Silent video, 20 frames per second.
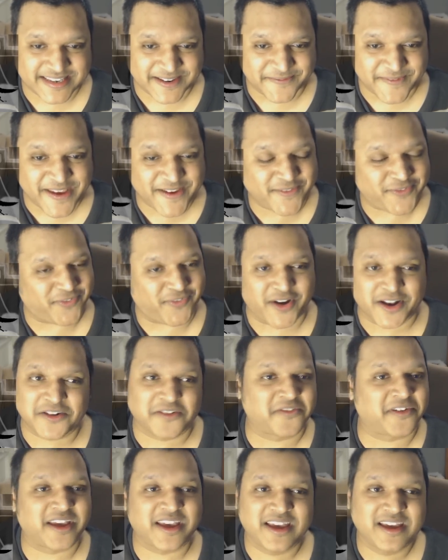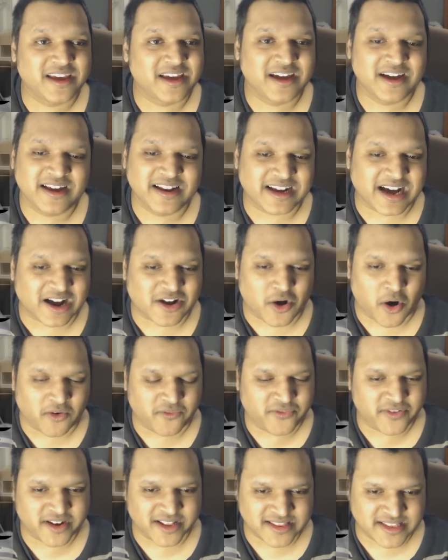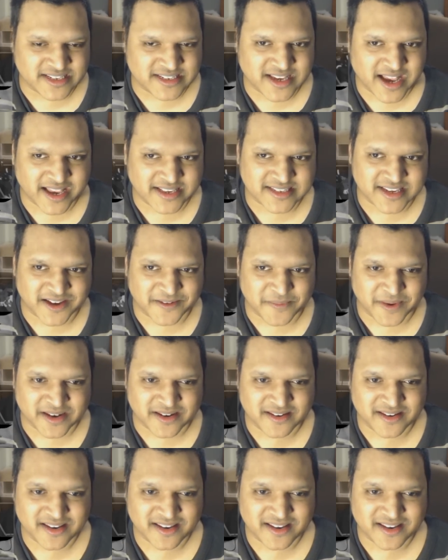To make fun of it. Look how confident these guys are, man.